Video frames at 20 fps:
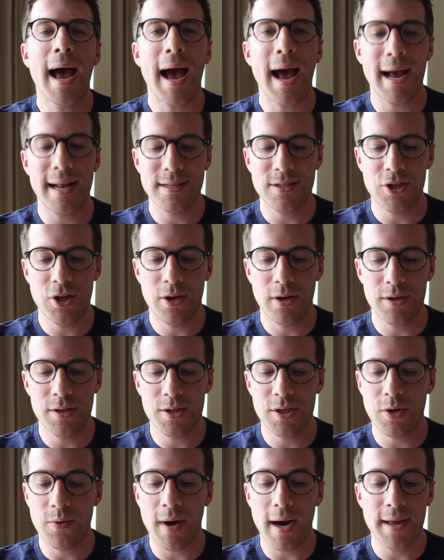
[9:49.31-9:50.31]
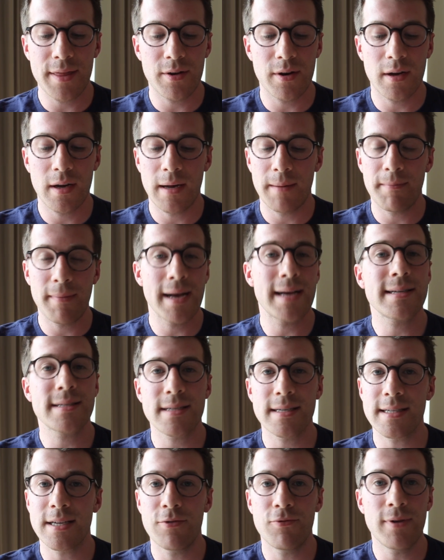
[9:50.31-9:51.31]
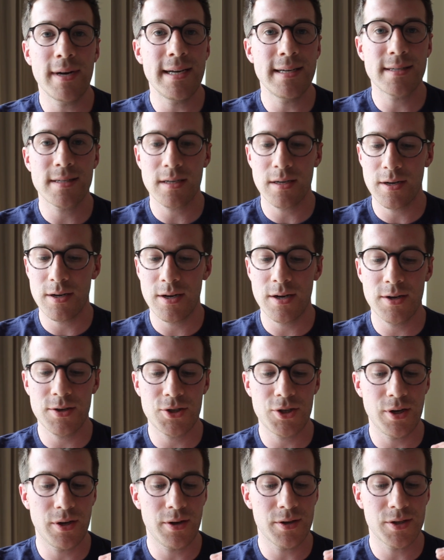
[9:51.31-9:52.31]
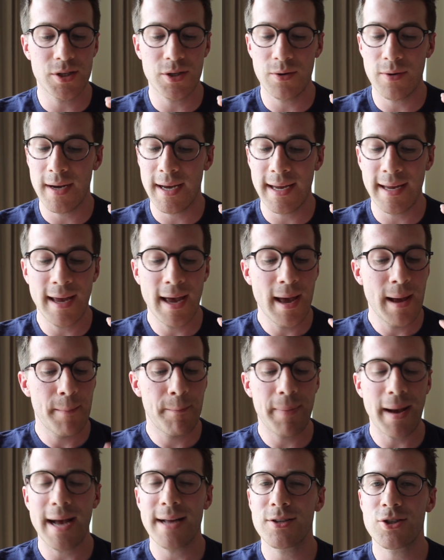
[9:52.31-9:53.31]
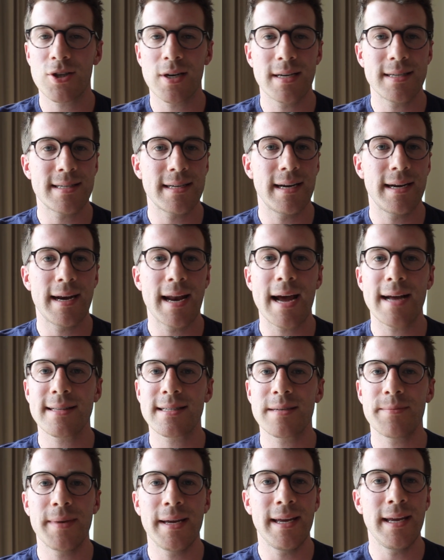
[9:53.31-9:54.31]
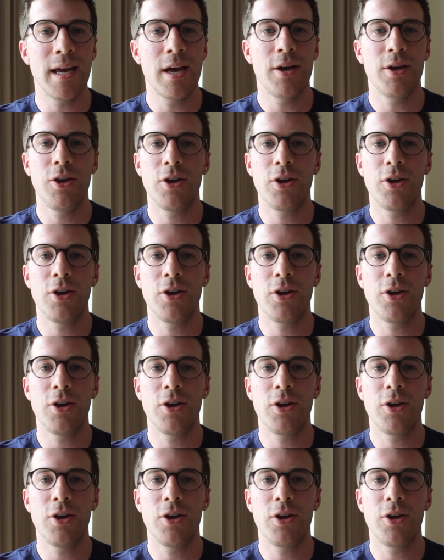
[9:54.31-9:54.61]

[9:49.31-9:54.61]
and you can do either a master's in research, you could do a bachelor's in anatomy,